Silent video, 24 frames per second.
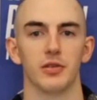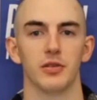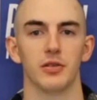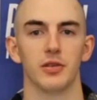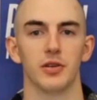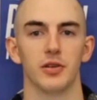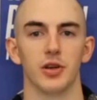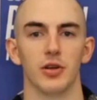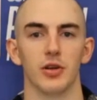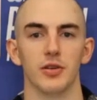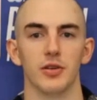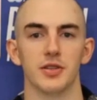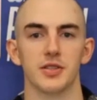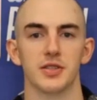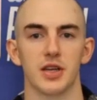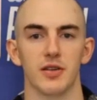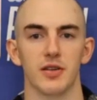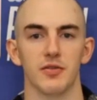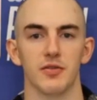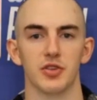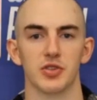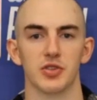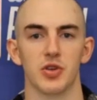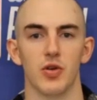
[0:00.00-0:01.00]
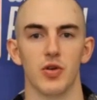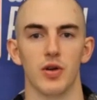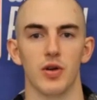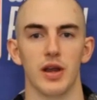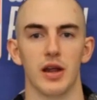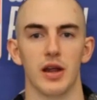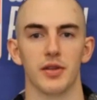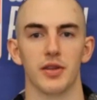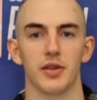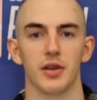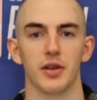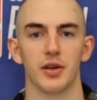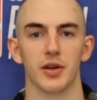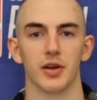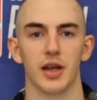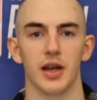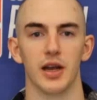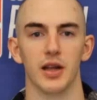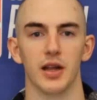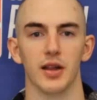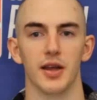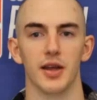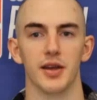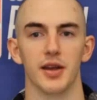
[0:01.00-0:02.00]
instead of just going out there and kind
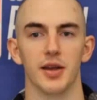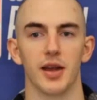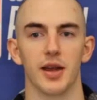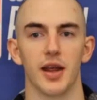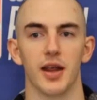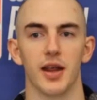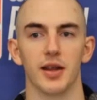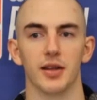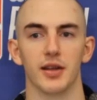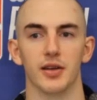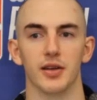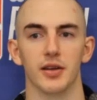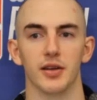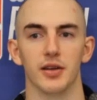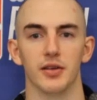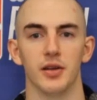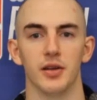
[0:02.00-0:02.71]
of letting it hang and